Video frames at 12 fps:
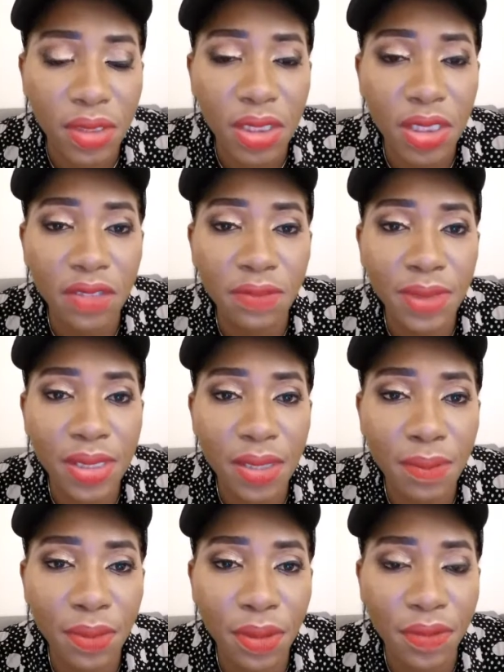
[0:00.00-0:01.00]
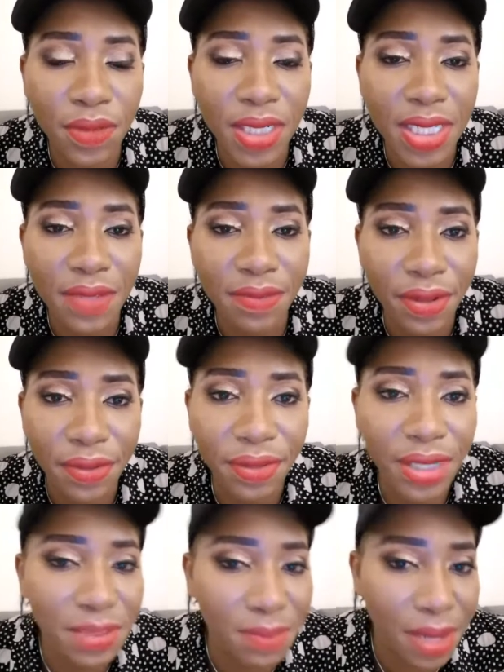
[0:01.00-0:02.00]
Give me example of genitive.
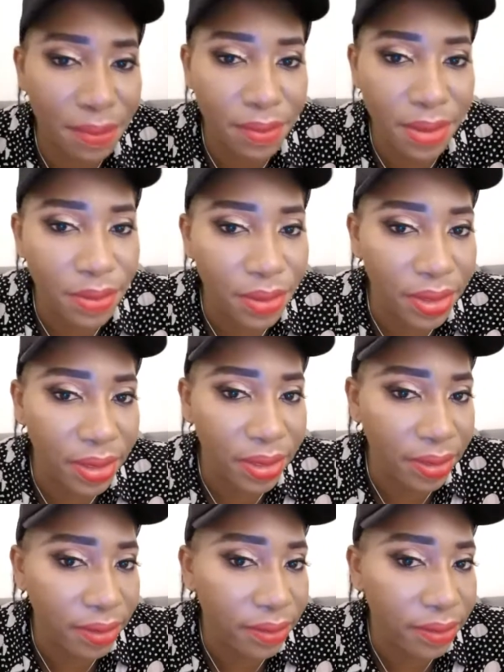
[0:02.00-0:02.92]
Refresh my memory.